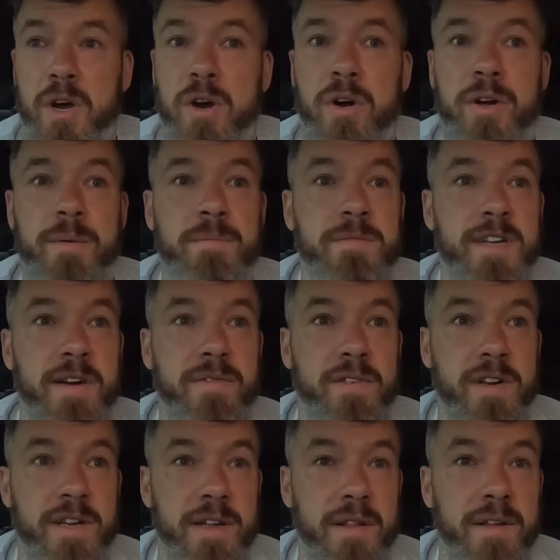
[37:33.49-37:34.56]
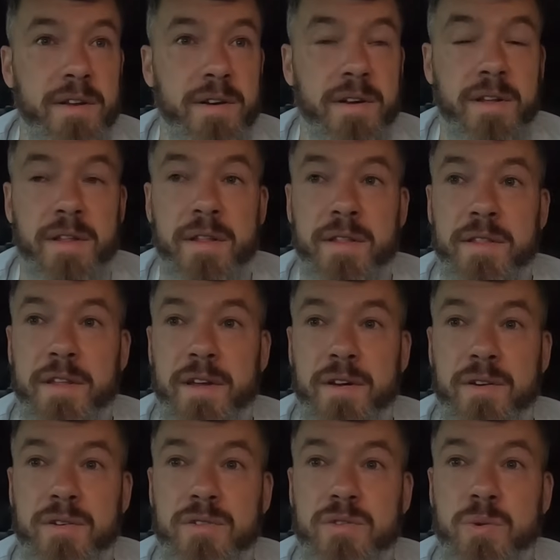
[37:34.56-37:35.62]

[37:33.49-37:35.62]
I'm definitely gonna think